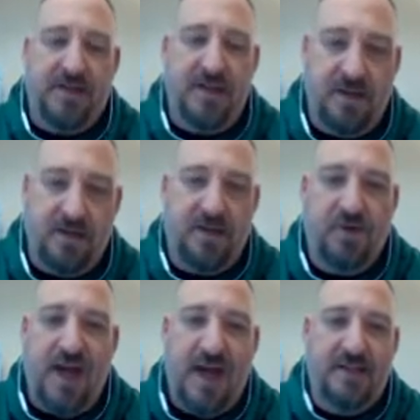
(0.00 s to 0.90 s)
the
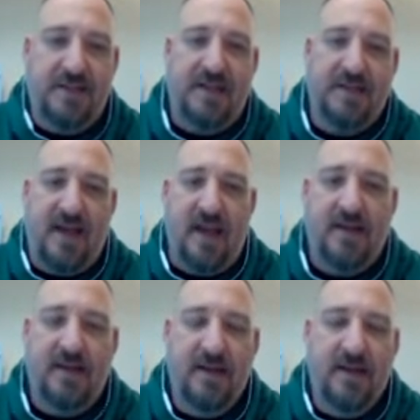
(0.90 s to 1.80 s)
United States
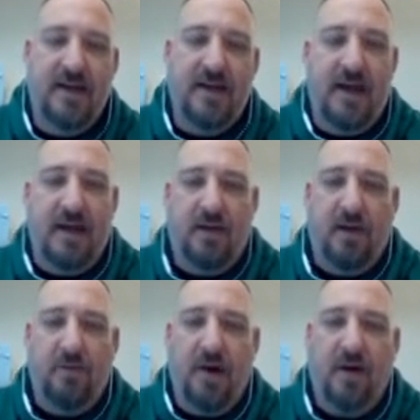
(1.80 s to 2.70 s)
Senate, and the
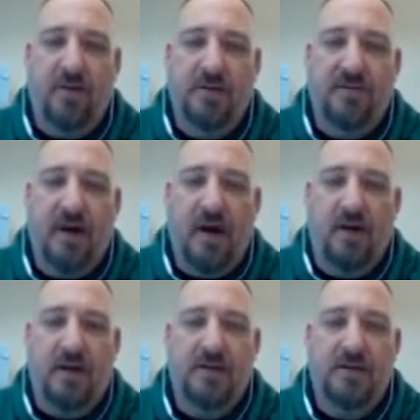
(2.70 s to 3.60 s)
lower house of
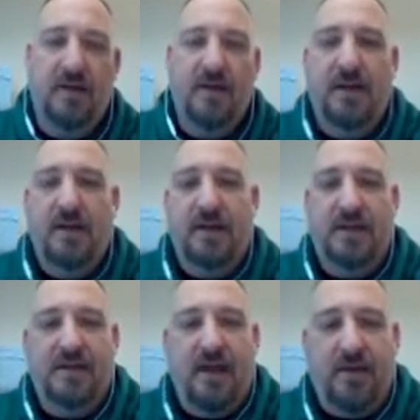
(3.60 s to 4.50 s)
Congress
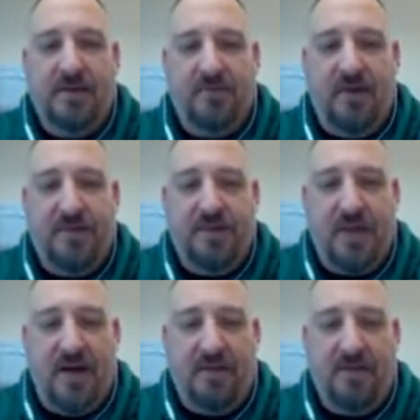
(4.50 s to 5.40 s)
is the House of
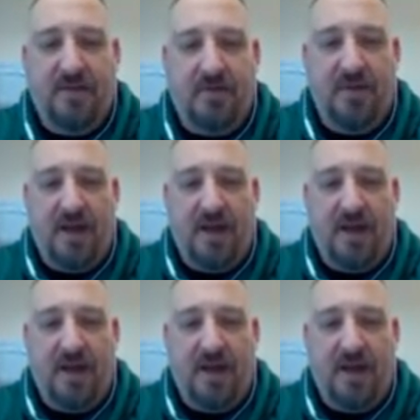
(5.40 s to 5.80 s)
Representatives. So we